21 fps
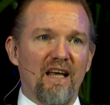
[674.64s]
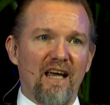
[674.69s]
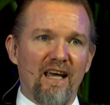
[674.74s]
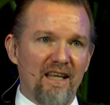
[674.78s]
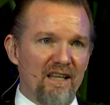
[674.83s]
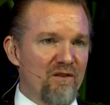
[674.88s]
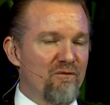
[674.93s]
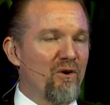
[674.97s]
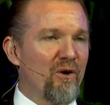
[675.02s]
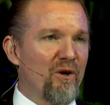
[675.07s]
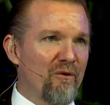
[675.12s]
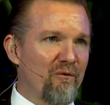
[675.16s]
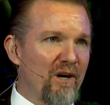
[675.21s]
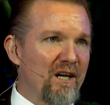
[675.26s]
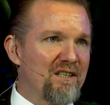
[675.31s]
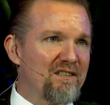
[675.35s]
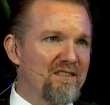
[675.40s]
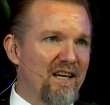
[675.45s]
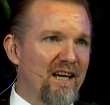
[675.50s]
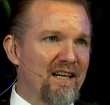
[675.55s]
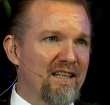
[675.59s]
and the Voting
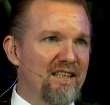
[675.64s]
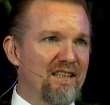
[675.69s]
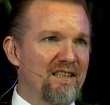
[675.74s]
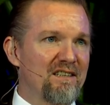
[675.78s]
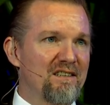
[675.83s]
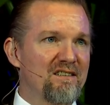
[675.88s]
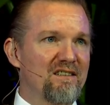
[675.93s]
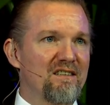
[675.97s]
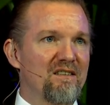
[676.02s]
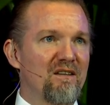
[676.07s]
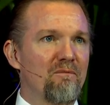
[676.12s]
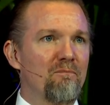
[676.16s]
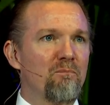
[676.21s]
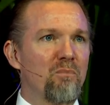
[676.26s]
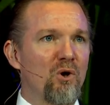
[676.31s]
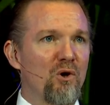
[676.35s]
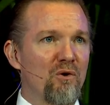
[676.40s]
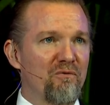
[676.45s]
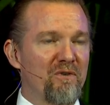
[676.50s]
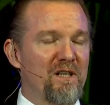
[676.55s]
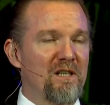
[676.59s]
Rights Act is
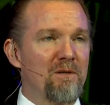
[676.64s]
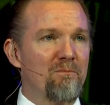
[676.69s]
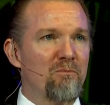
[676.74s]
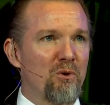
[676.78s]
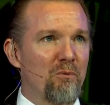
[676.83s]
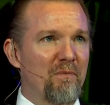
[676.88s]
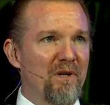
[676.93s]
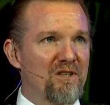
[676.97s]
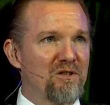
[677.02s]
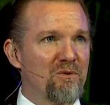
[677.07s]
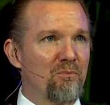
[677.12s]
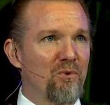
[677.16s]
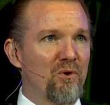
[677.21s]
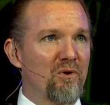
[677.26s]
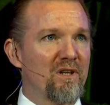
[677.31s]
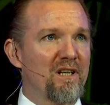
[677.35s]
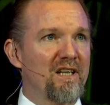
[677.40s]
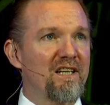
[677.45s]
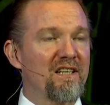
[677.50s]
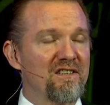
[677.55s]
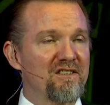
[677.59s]
perfectly permissible,
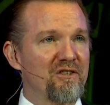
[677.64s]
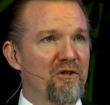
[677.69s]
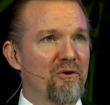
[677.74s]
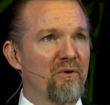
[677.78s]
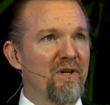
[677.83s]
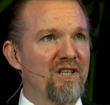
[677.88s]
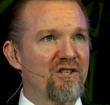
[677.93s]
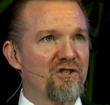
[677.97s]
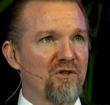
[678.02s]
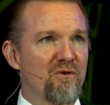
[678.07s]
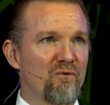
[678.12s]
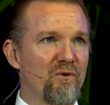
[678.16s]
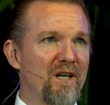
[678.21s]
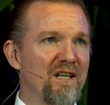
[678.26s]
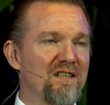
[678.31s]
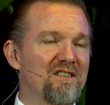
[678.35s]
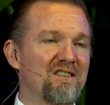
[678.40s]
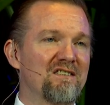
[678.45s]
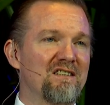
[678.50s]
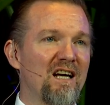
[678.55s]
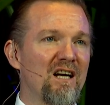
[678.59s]
and the consideration of
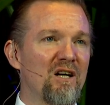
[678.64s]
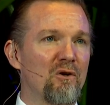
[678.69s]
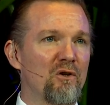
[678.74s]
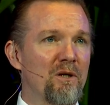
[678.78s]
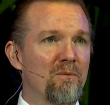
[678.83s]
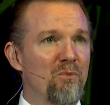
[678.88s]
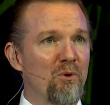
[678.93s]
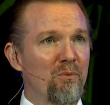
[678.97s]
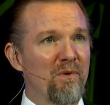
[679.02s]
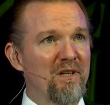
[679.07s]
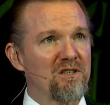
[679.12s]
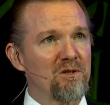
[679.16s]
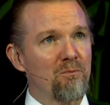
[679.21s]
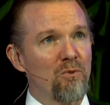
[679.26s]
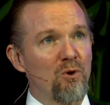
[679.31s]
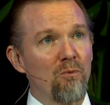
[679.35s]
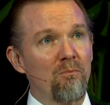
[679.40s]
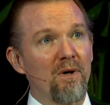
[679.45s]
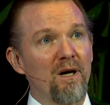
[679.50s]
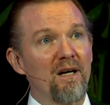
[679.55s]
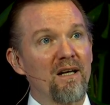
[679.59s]
race is not only
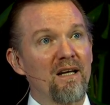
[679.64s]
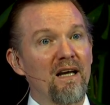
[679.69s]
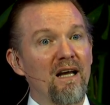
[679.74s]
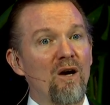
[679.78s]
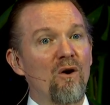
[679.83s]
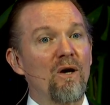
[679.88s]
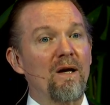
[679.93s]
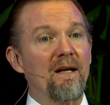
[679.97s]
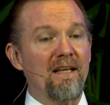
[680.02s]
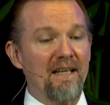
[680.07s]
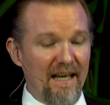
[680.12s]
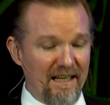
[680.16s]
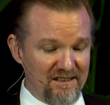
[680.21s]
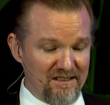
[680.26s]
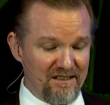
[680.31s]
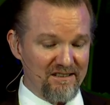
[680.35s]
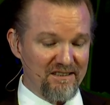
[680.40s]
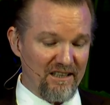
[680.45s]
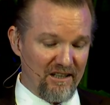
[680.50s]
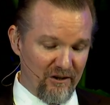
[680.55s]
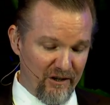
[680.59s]
permissible, but
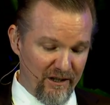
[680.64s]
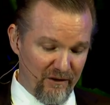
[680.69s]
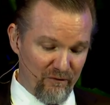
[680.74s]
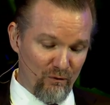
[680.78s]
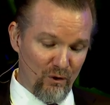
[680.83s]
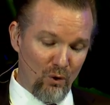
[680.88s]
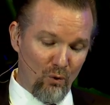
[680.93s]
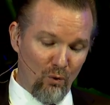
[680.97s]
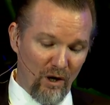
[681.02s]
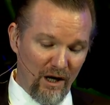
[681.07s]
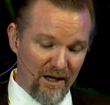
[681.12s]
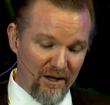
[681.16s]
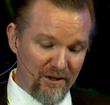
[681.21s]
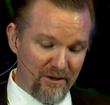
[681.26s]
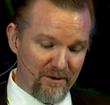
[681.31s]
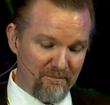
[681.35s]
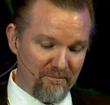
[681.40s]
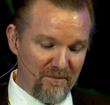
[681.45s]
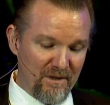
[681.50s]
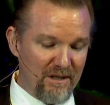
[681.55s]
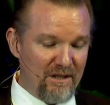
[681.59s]
necessary and required.